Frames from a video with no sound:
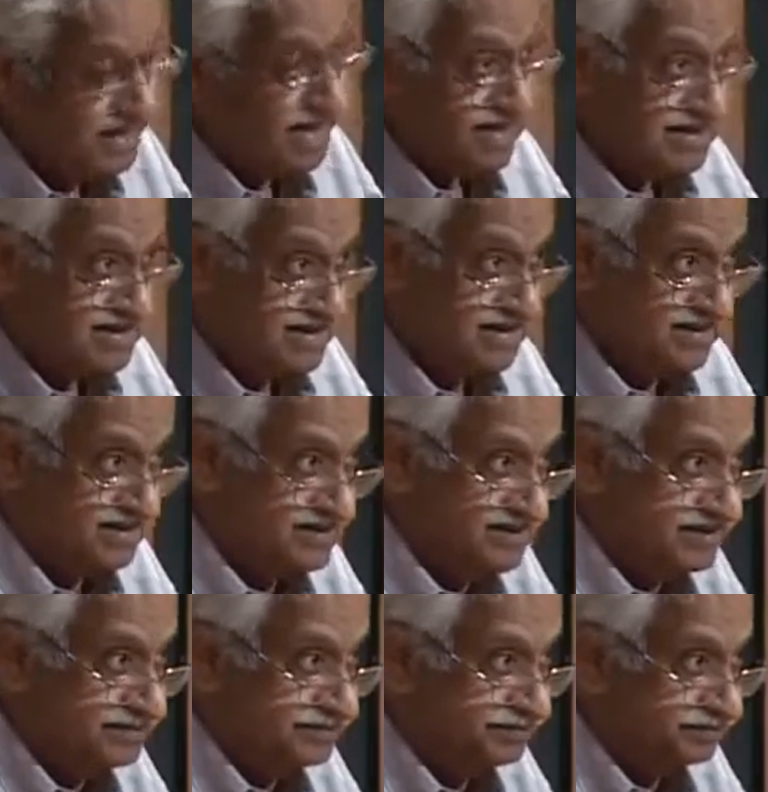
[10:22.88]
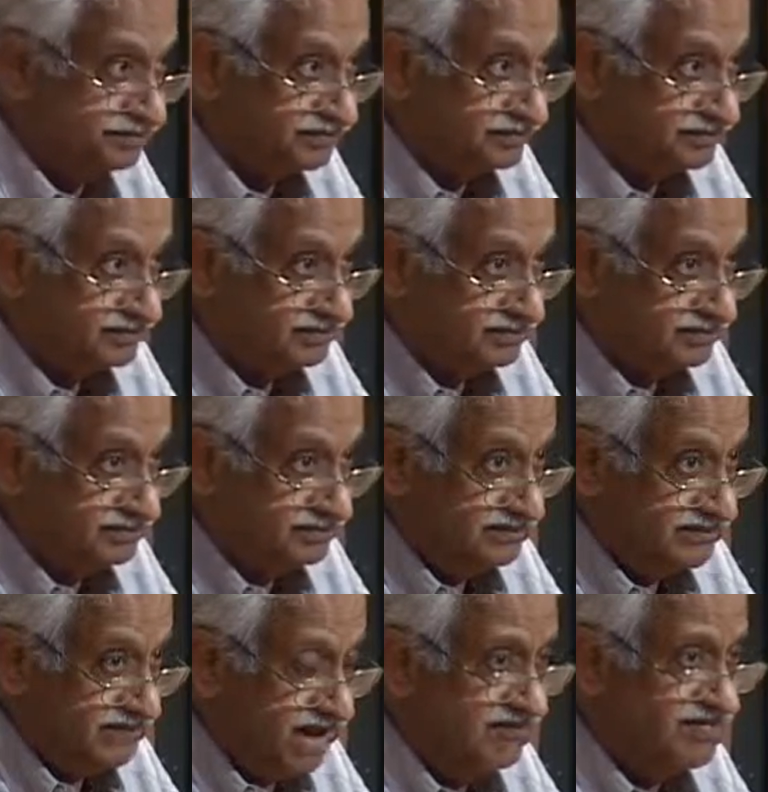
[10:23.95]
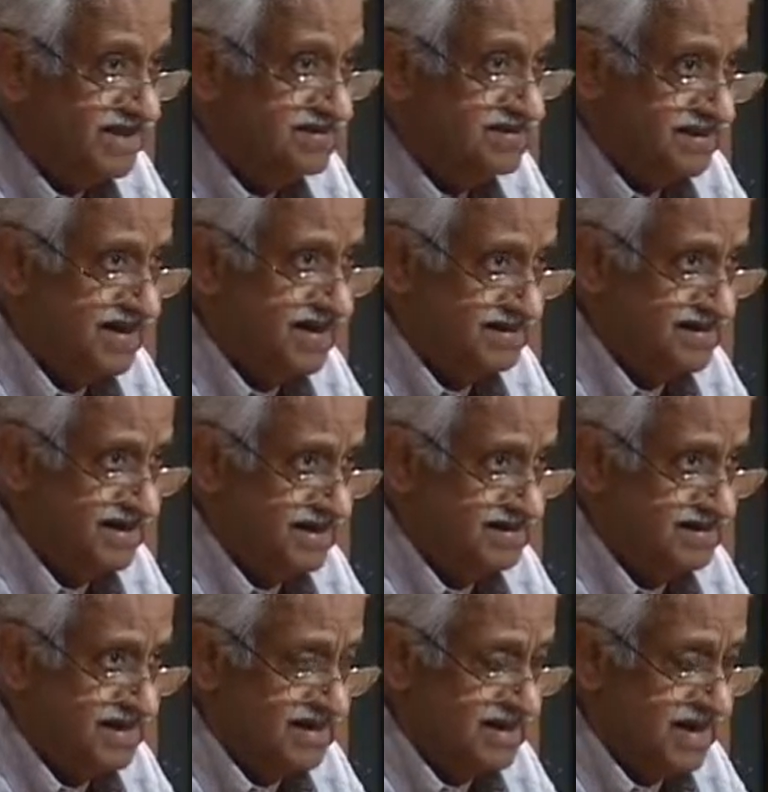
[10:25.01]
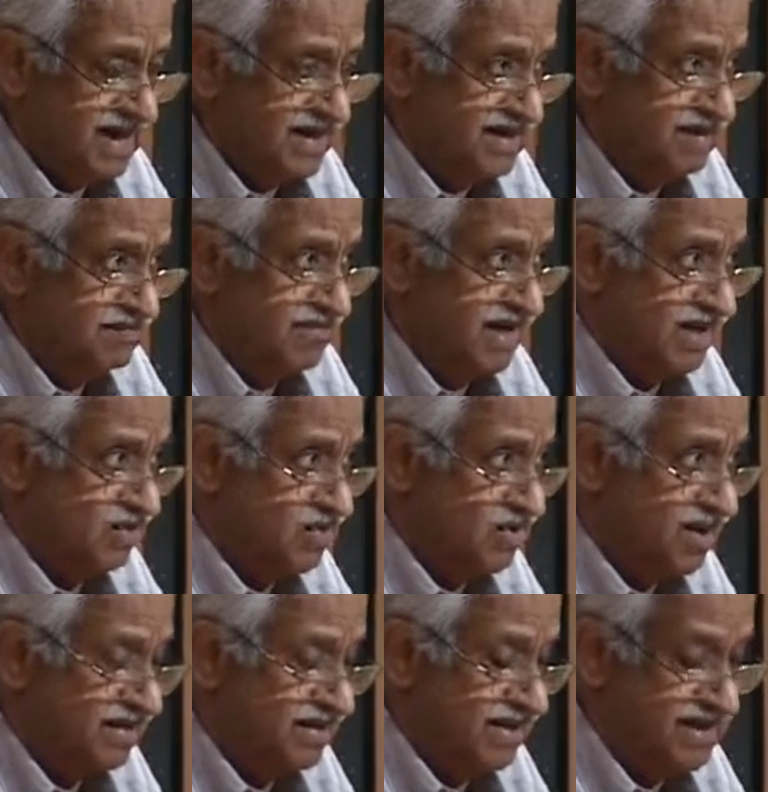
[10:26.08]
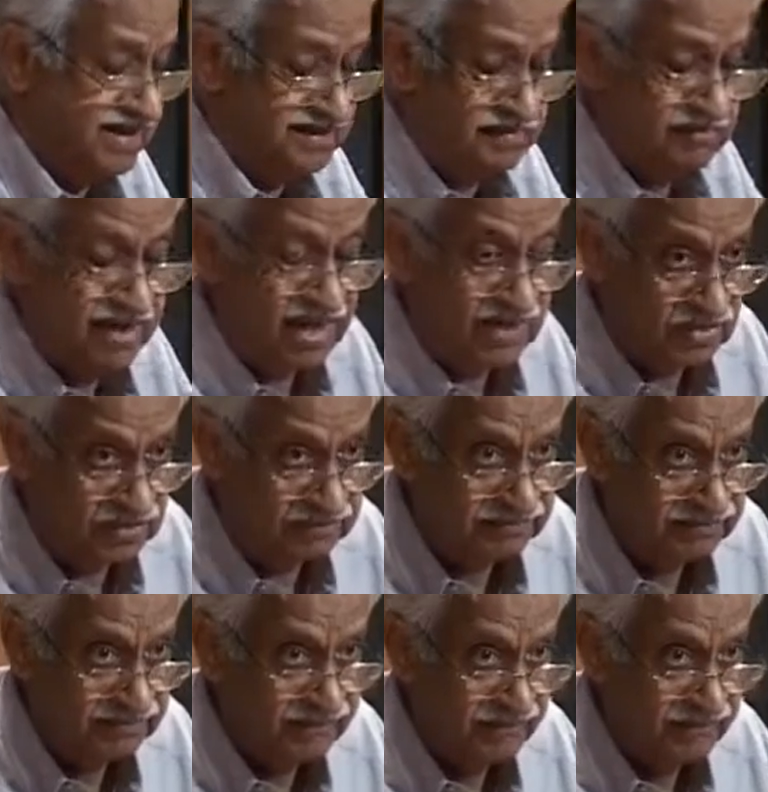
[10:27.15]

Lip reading: other countries of this, let's say, the oil embargo or the gas embargo?